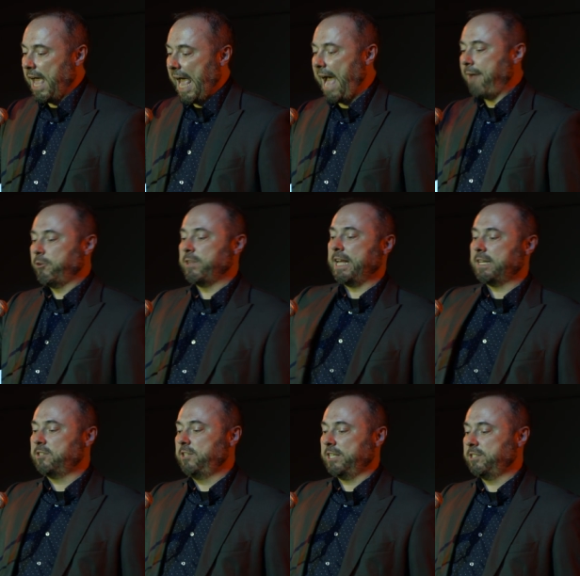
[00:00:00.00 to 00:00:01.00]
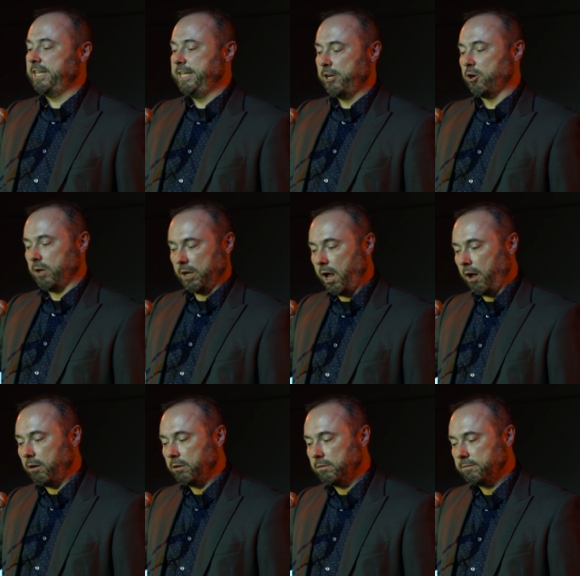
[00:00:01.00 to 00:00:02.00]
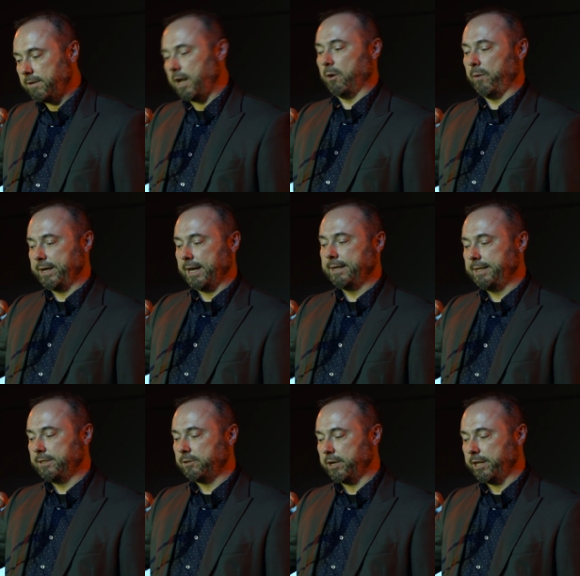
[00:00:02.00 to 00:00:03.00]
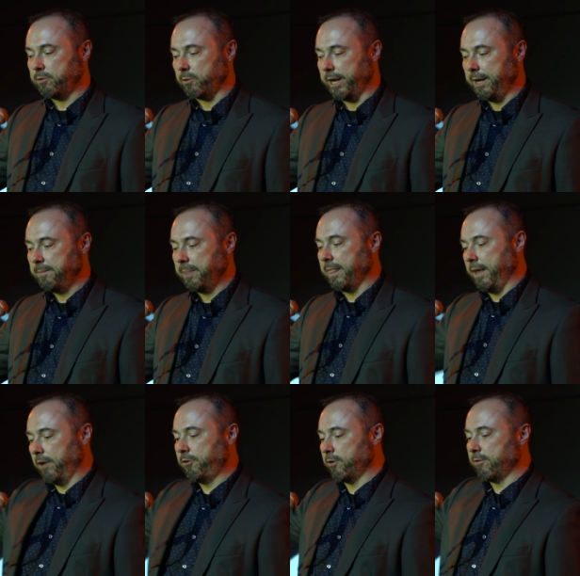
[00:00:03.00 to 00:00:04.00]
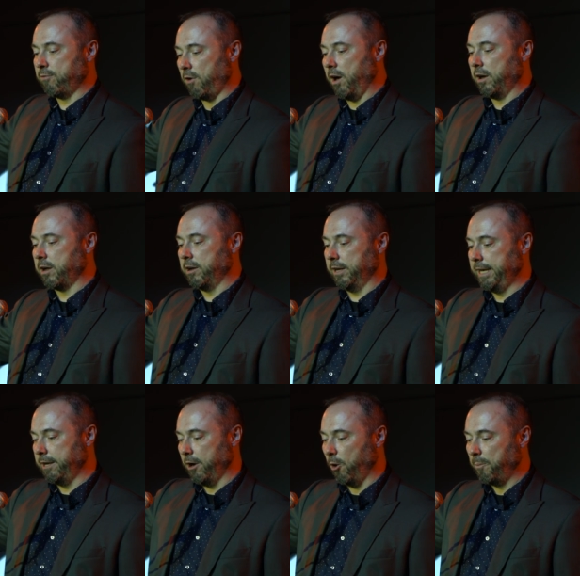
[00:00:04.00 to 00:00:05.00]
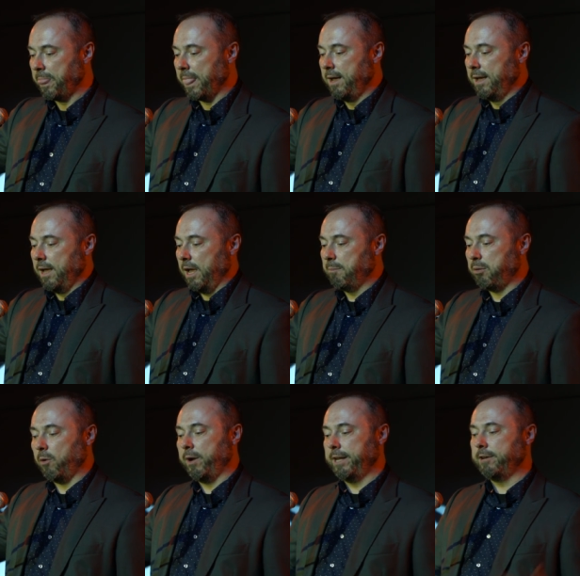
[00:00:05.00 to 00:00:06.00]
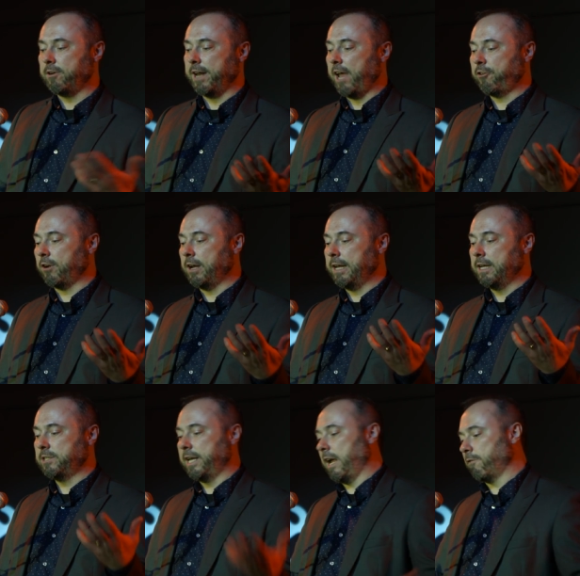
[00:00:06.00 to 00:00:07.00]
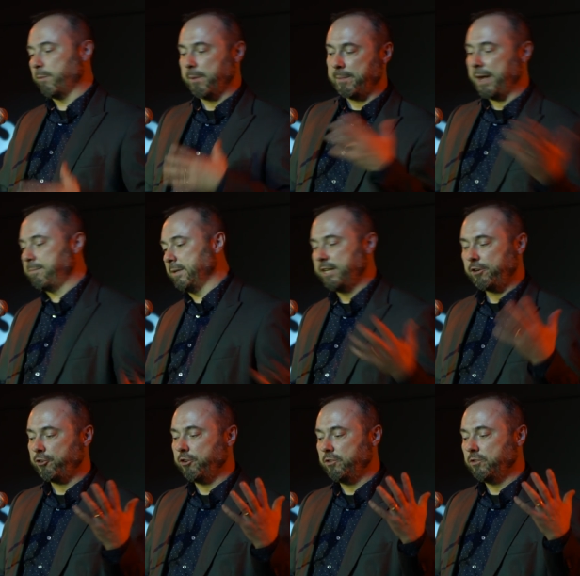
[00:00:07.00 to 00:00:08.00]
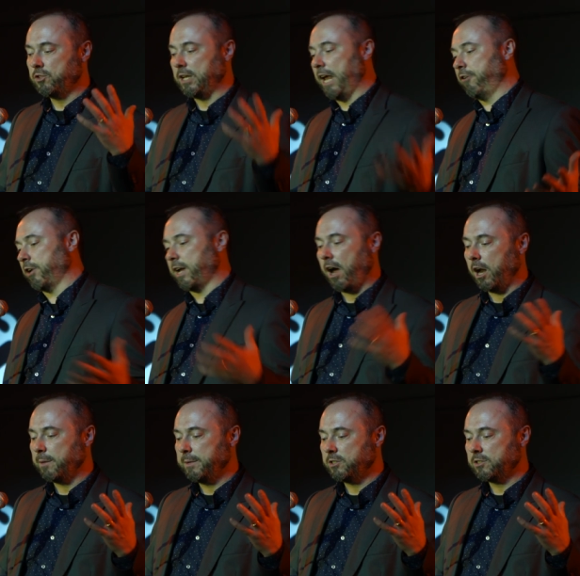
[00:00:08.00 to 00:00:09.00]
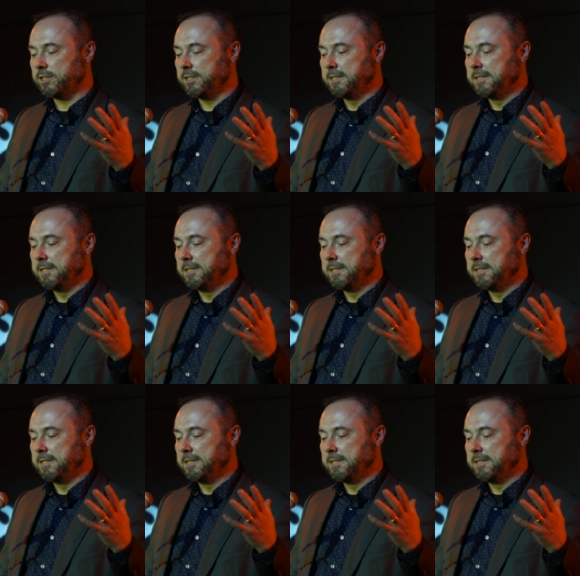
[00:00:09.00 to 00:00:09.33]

After that 60 year lull following 1933, enter Frank Godido, employed internationally as a government mathematician slash economist